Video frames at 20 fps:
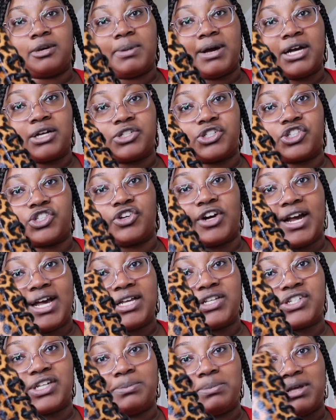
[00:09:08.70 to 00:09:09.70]
about
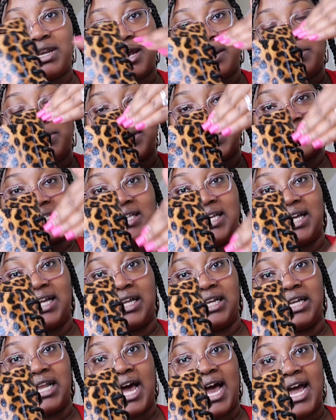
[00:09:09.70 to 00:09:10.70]
stretch and being able to
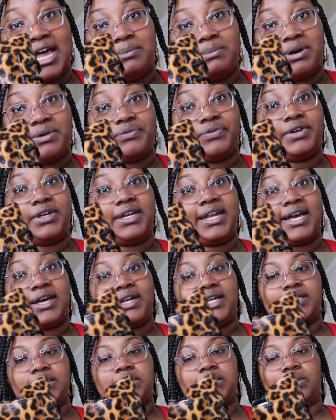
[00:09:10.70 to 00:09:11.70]
glide my foot down
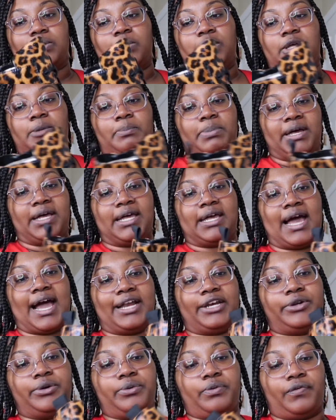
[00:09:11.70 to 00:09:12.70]
into it, but I
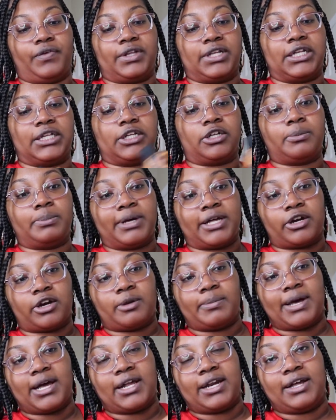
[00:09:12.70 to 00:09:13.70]
do feel a little better
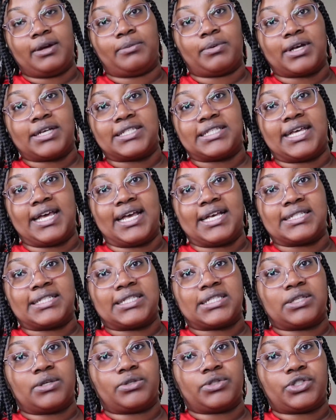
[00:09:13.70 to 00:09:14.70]
about it because it has
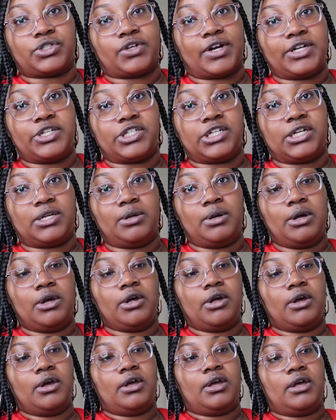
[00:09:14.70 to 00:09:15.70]
this little stretchy
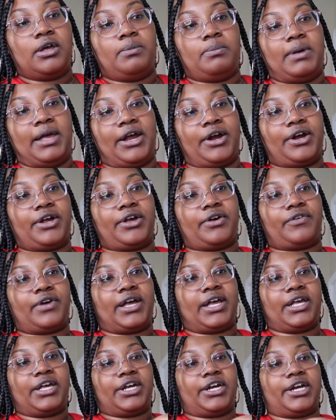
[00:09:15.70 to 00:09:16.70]
area
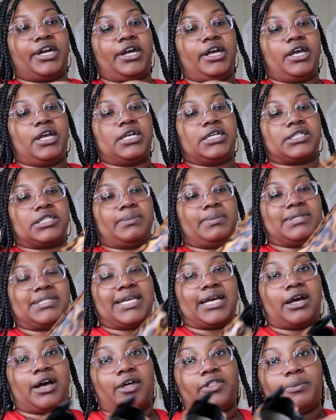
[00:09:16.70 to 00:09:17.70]
right here. So I'm gonna
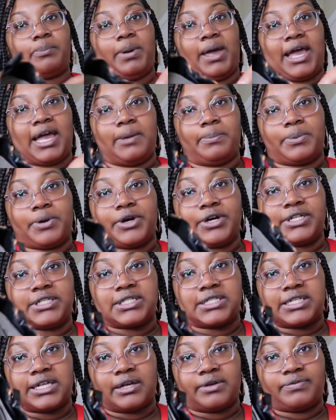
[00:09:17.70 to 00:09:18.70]
take all the paper and
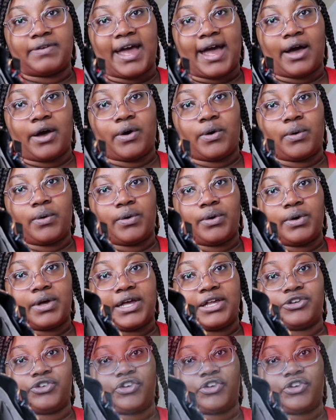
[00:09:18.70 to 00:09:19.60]
stuff out and